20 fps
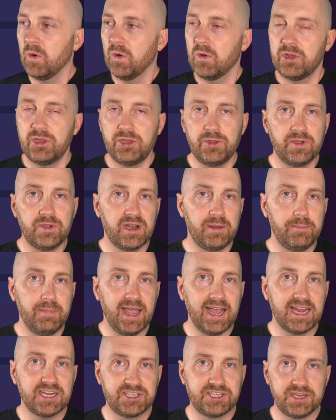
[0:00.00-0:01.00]
You can
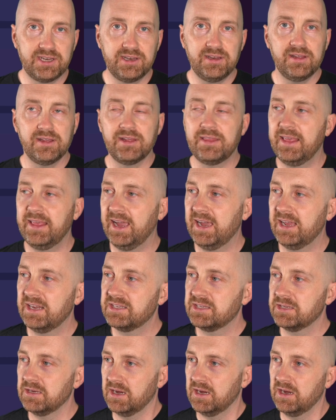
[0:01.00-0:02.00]
imagine
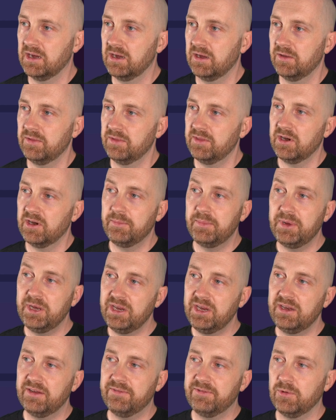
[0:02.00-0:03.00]
that uh, there are many
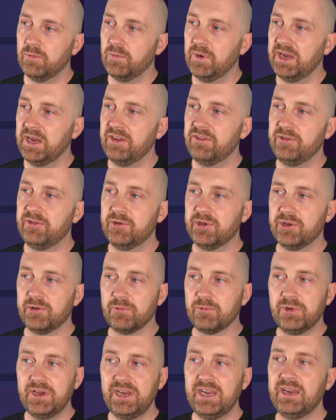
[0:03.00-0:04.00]
different ways you could
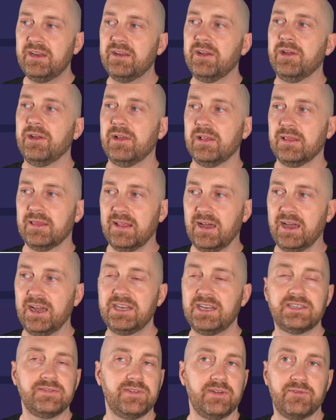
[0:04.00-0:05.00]
read
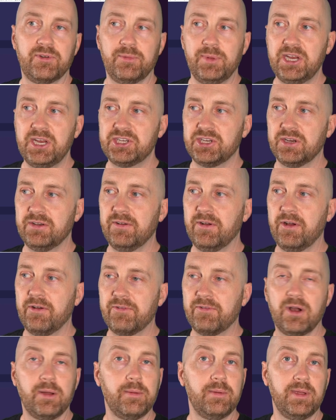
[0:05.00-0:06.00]
lines of information
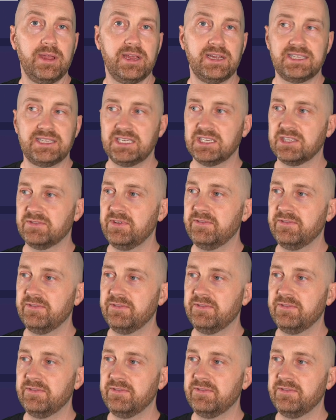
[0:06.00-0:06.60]
from a CSV